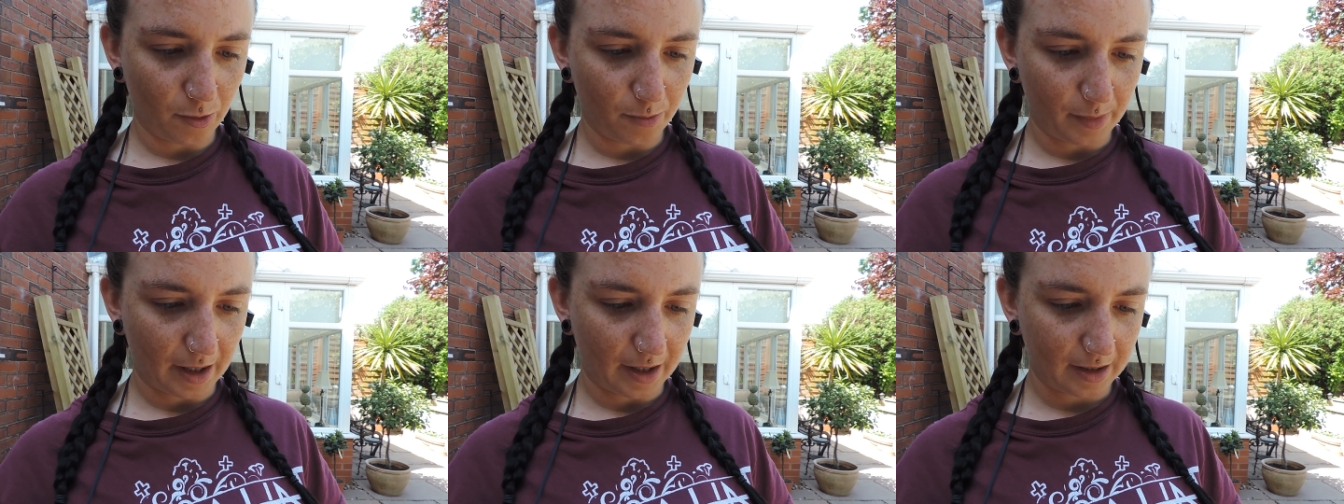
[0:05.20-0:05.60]

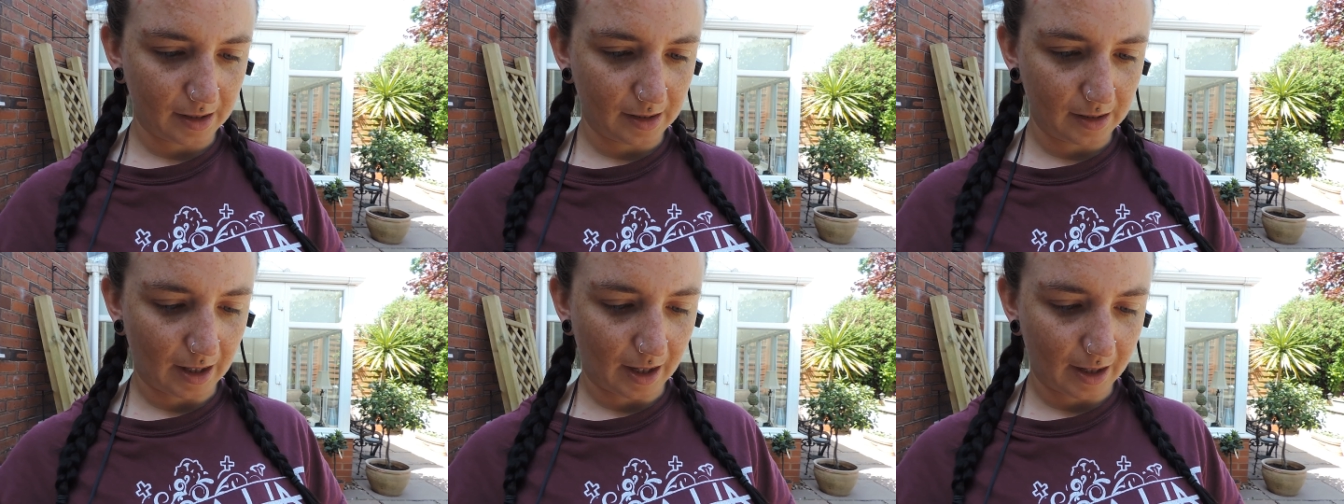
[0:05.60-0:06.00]
combat
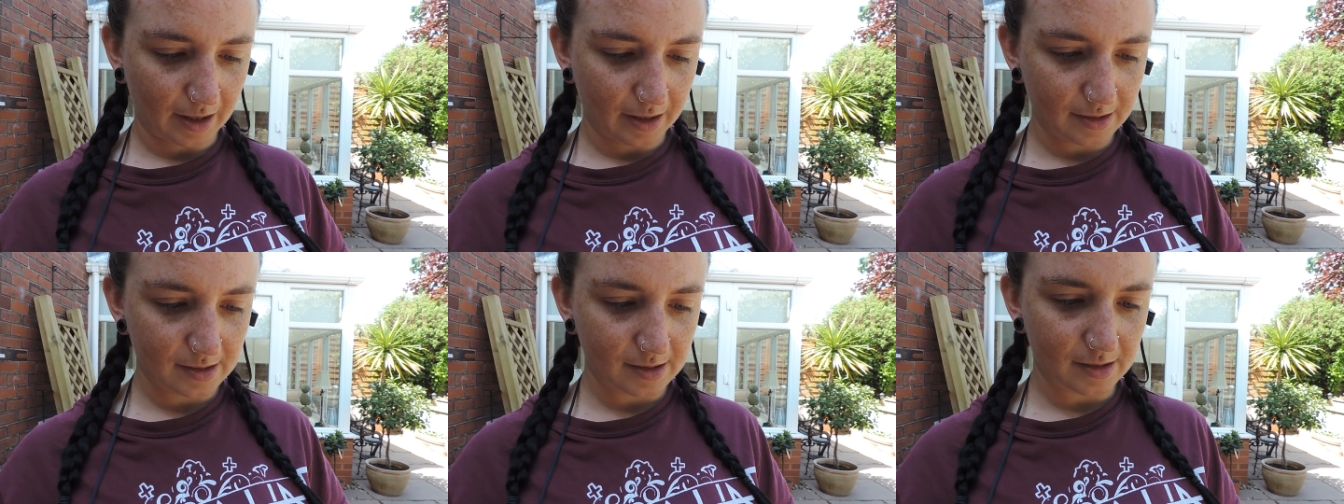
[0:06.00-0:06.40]

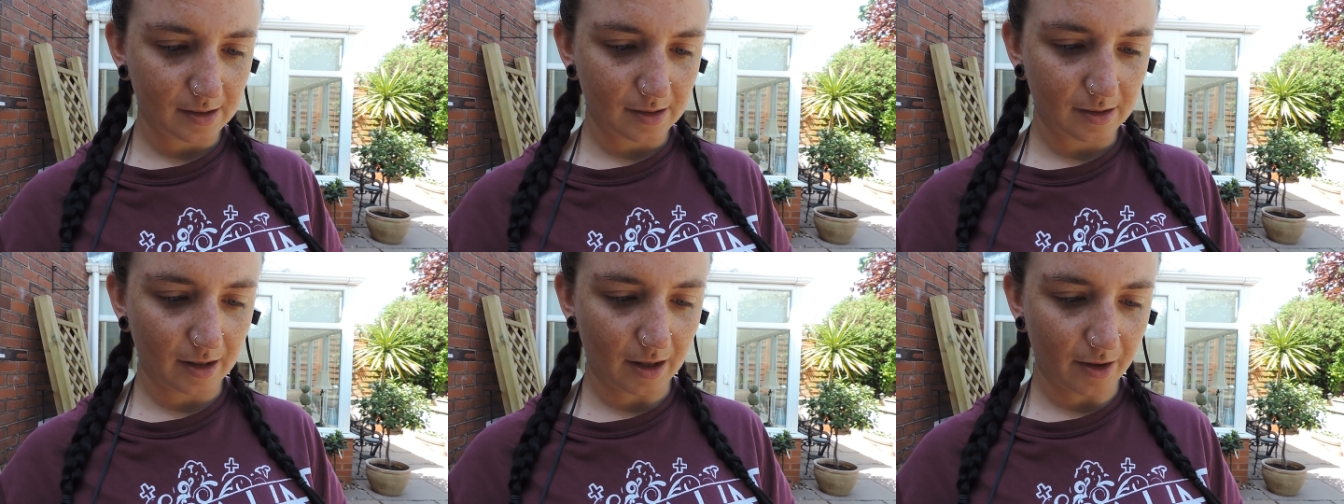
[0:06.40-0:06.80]
class
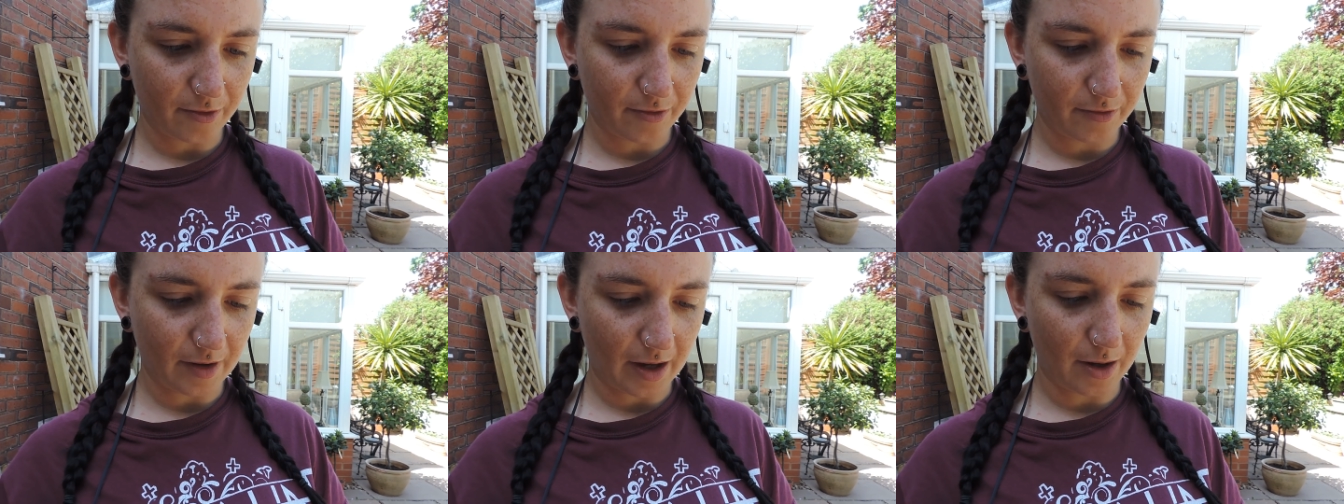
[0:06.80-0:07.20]
that I've
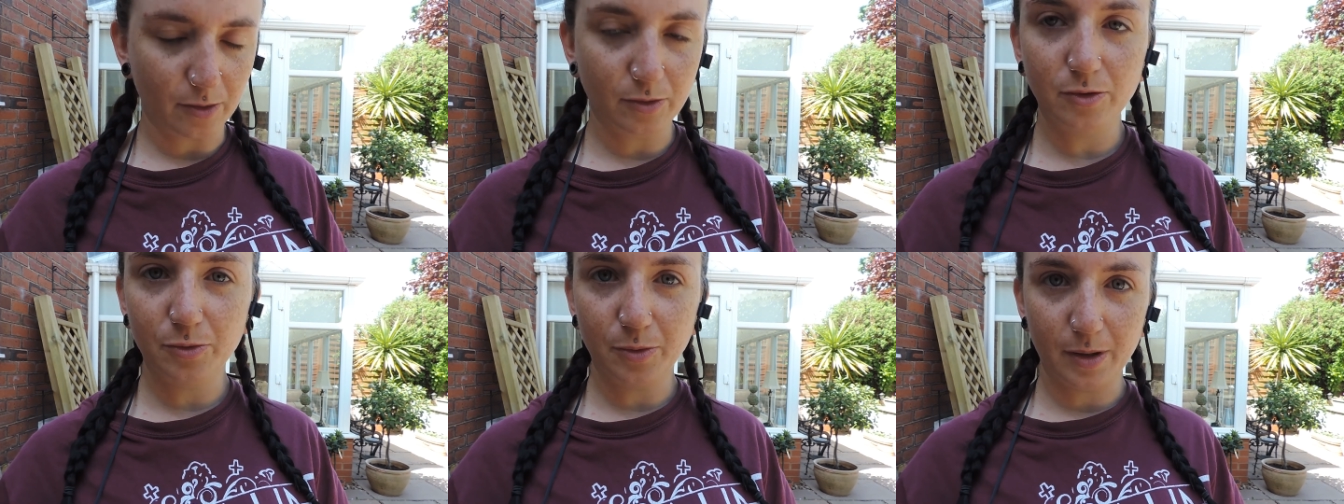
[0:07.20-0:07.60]

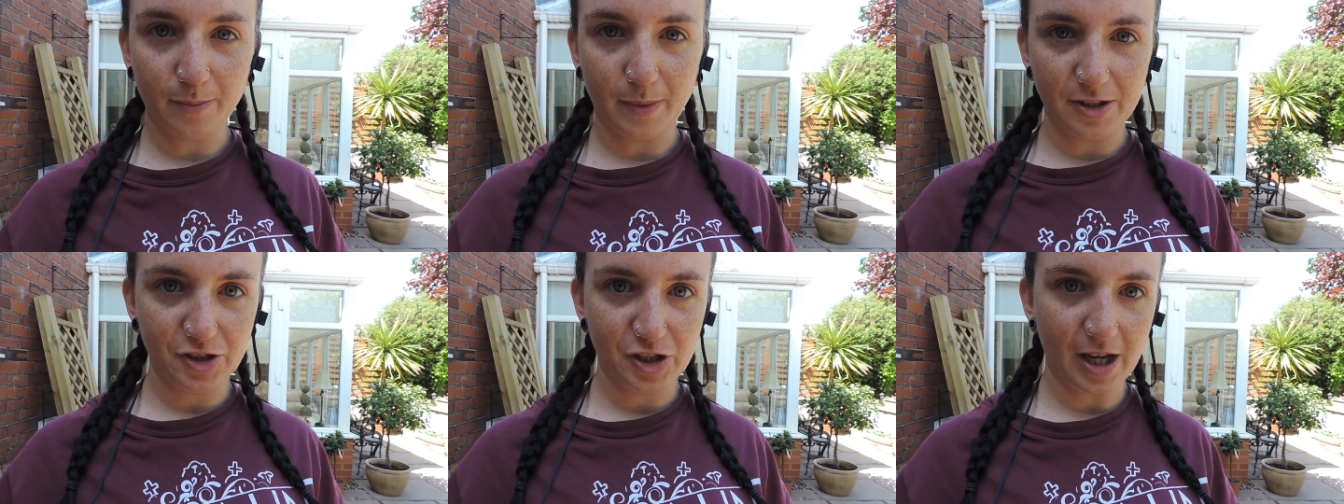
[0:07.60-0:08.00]
found with
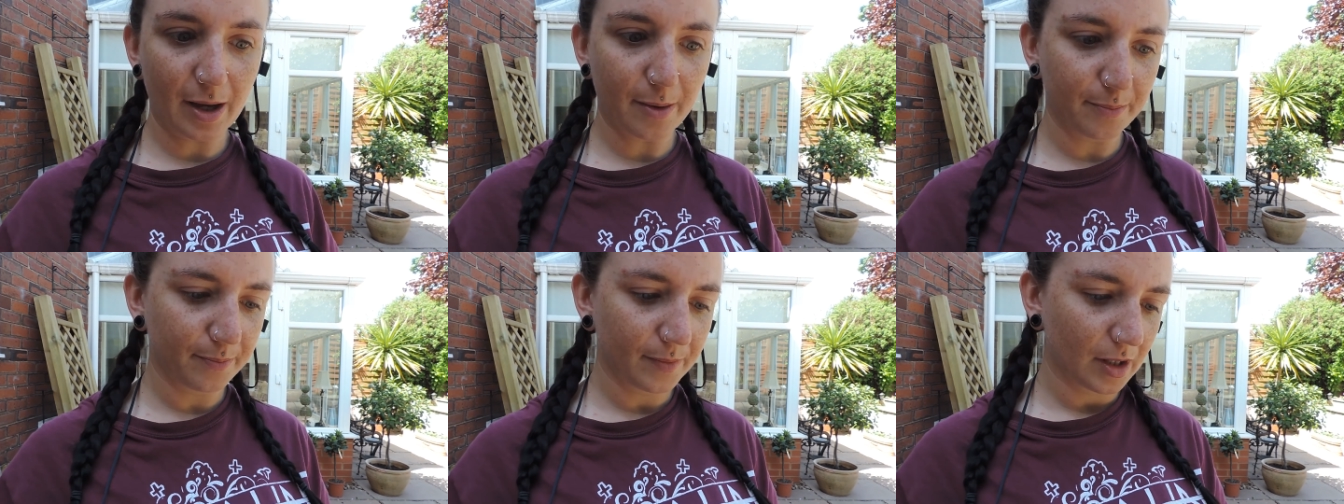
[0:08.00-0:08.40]
my
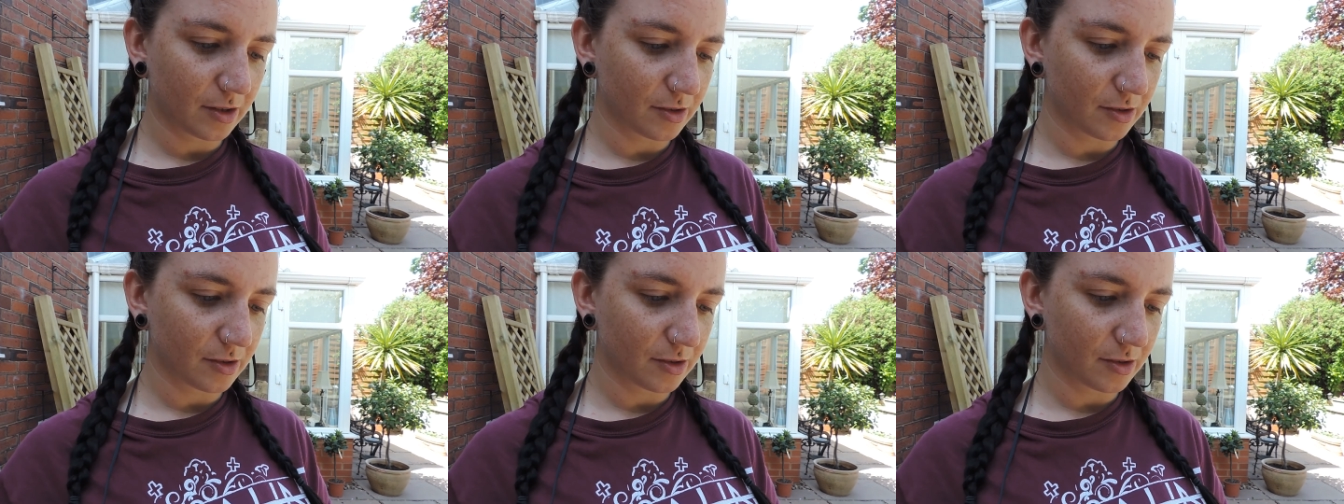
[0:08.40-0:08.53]
gym.